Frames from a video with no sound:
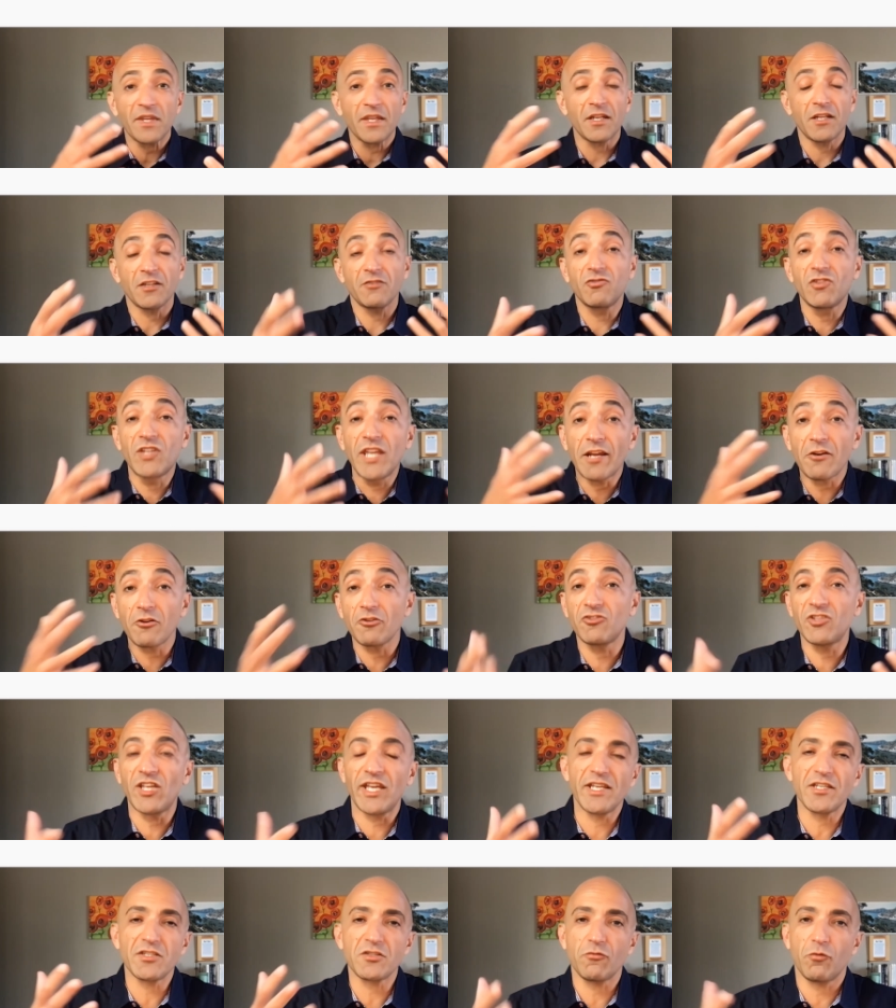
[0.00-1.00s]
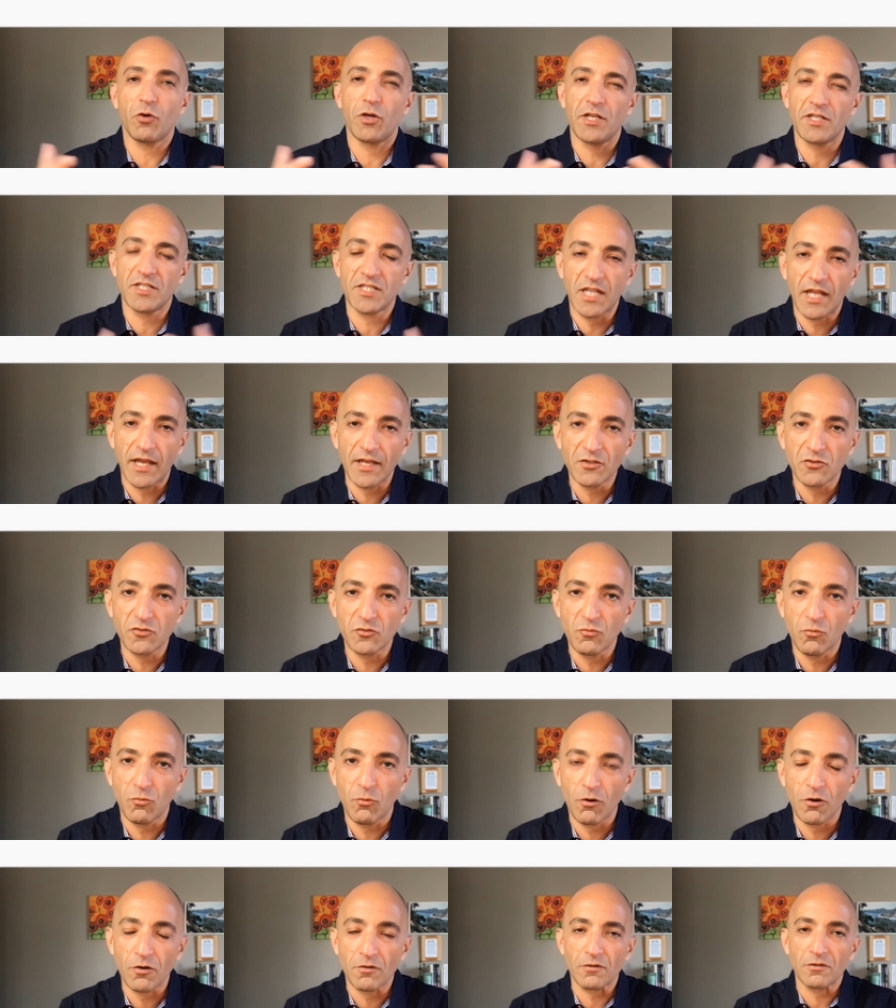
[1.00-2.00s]
kind of get a taste of what it's like to
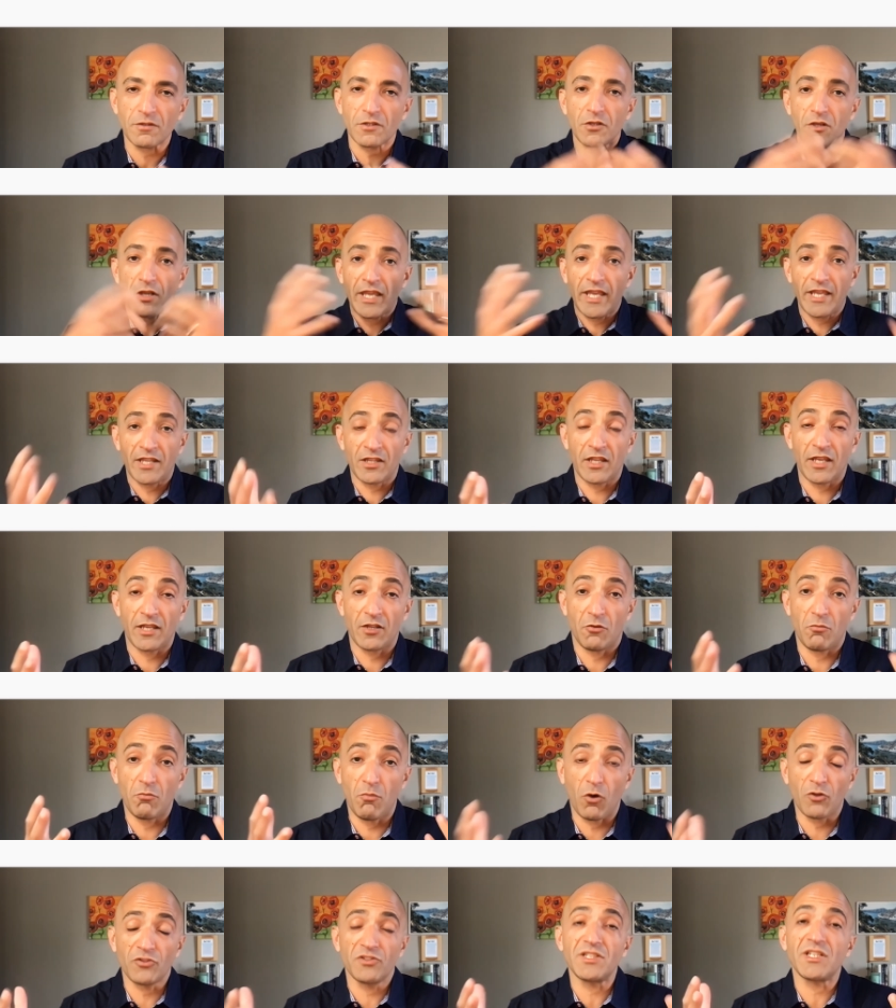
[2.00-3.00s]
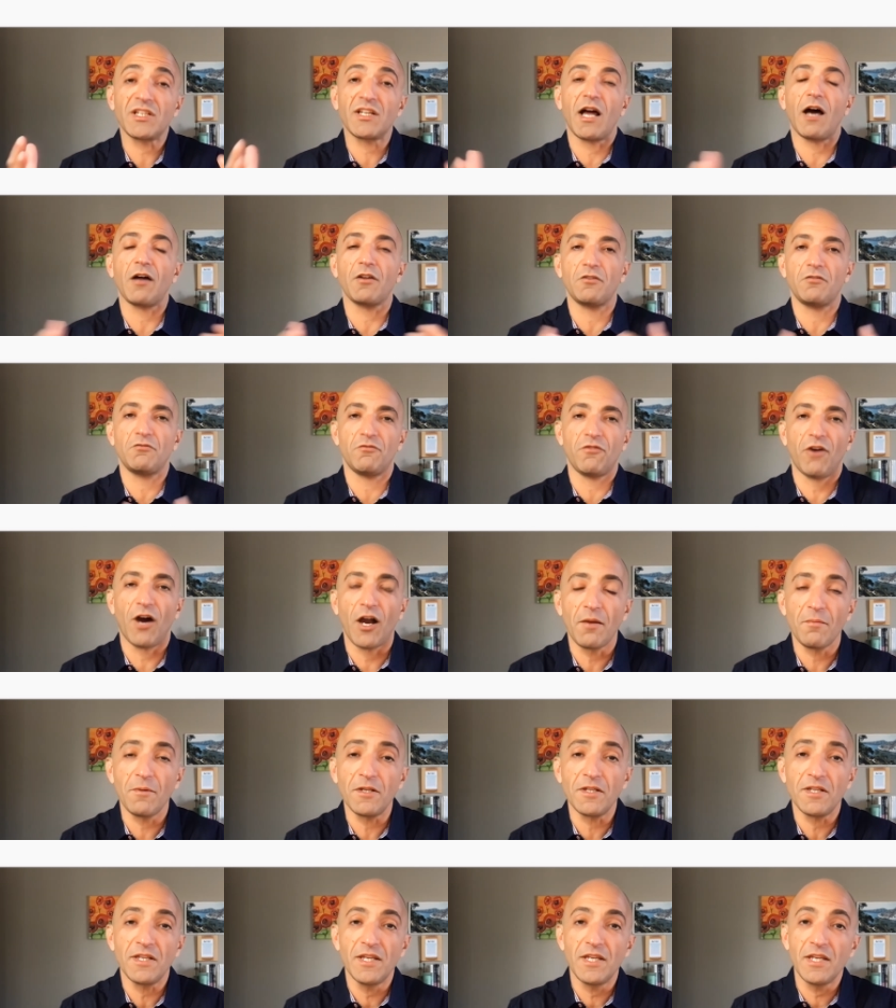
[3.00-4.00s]
work in a multi-cloud
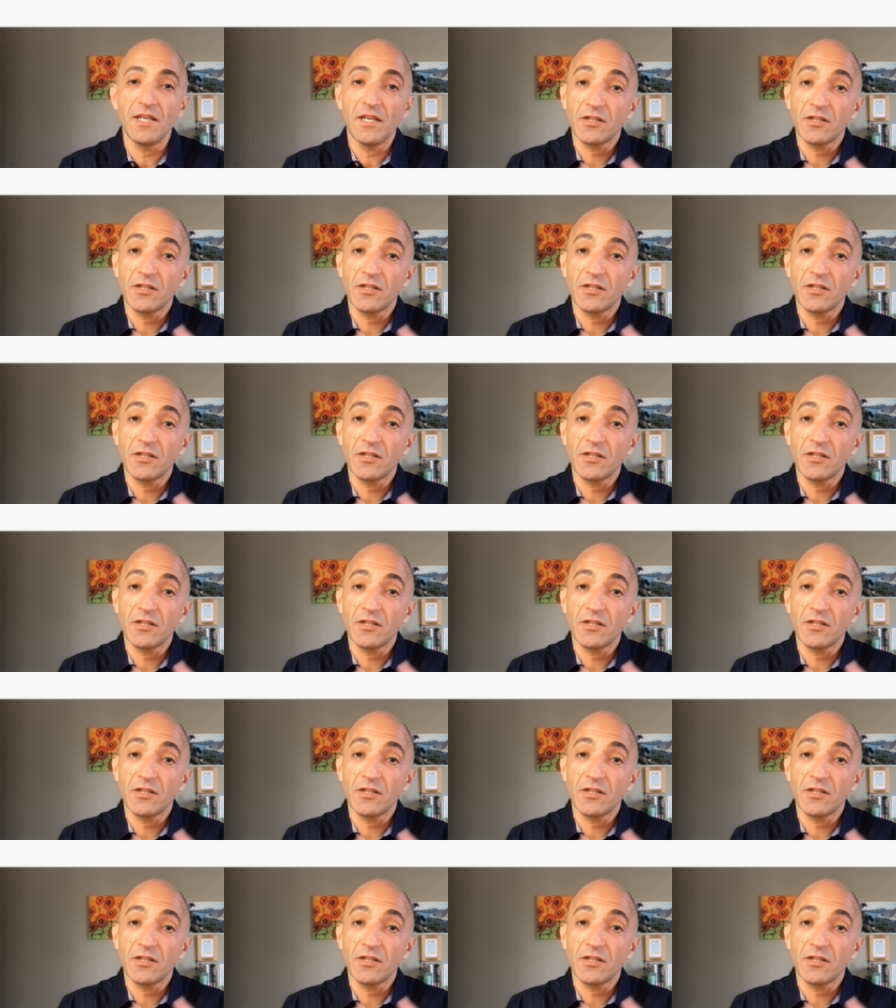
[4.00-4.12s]
environment.